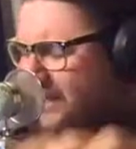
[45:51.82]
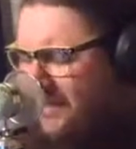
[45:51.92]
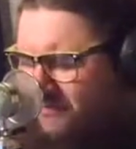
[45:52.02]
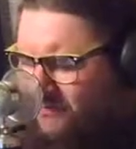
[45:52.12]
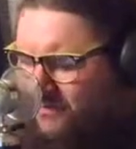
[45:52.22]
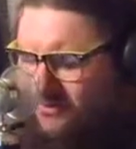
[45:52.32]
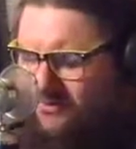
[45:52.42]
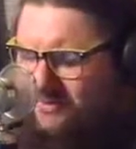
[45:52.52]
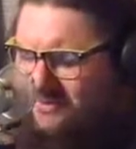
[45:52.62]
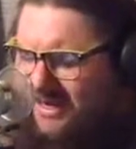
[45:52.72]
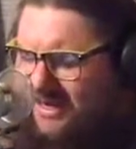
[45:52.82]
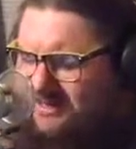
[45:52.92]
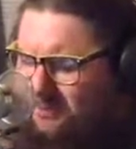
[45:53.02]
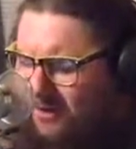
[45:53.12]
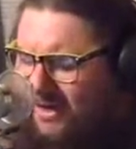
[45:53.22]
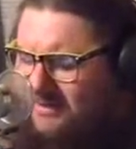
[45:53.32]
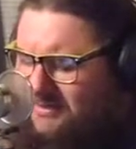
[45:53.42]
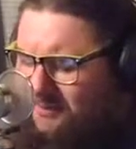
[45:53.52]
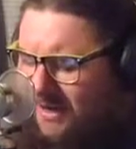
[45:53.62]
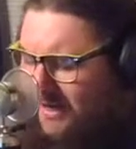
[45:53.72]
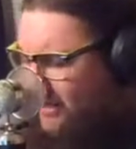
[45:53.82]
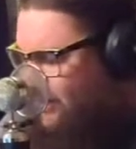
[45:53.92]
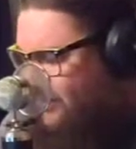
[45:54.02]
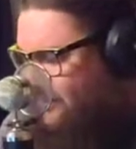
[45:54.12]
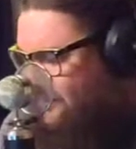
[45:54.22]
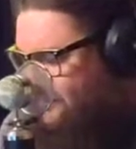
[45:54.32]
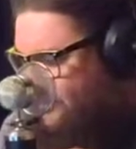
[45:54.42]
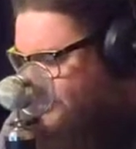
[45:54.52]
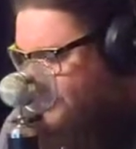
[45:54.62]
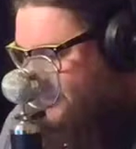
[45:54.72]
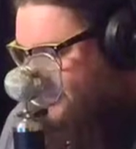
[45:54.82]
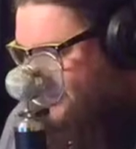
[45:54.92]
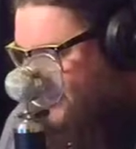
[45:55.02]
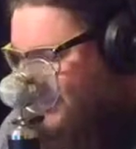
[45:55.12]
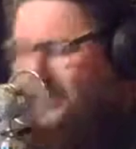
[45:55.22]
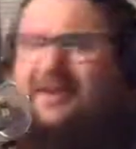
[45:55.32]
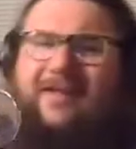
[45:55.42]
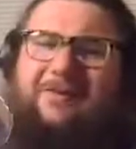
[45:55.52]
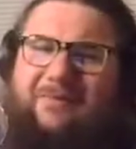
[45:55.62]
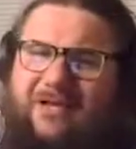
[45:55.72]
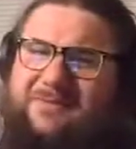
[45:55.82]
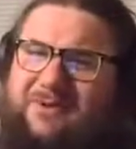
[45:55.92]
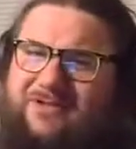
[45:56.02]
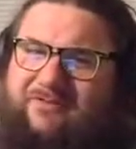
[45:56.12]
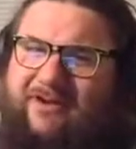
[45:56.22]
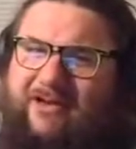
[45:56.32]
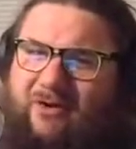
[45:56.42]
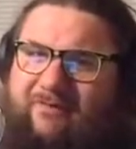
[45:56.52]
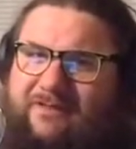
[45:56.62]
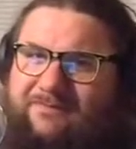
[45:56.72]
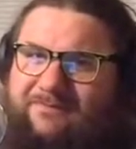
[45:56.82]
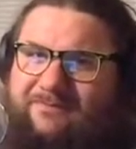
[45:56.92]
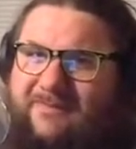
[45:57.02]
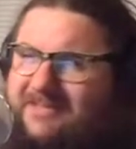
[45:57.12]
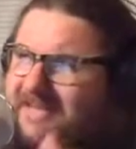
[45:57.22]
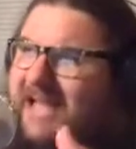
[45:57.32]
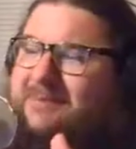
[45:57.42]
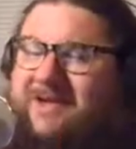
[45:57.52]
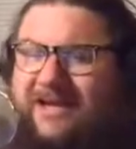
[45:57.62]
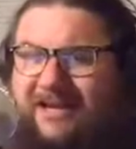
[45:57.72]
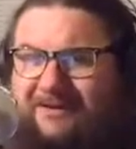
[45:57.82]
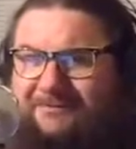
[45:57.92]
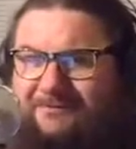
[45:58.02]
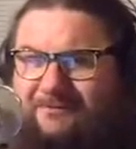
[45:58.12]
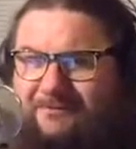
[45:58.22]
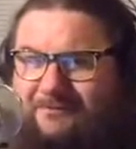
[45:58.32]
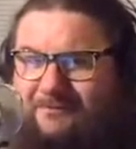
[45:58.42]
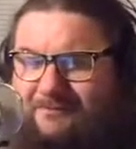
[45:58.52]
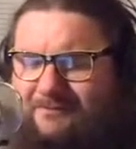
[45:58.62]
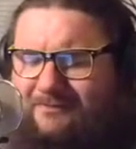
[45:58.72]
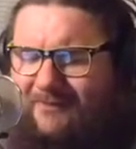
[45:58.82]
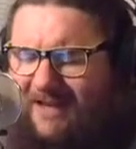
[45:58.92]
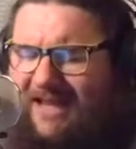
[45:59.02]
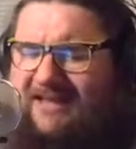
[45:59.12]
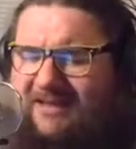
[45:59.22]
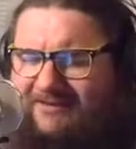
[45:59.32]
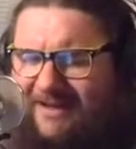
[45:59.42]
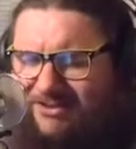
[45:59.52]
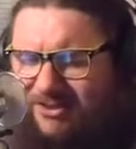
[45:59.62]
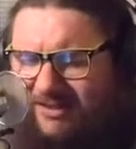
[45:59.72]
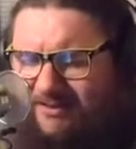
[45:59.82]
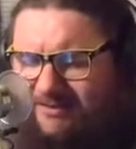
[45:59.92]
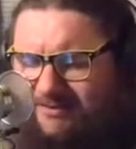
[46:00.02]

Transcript: If you decide to prank somebody or do anything like that, please post a video of it. Tag me in it. I love that shit.